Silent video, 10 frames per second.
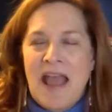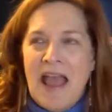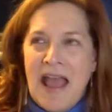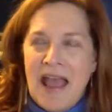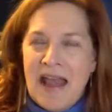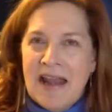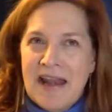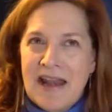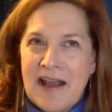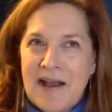
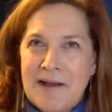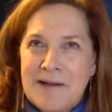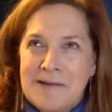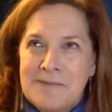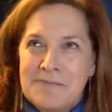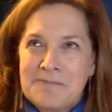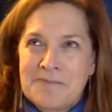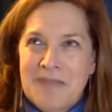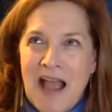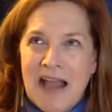And
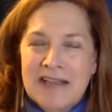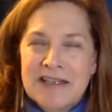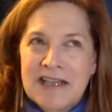I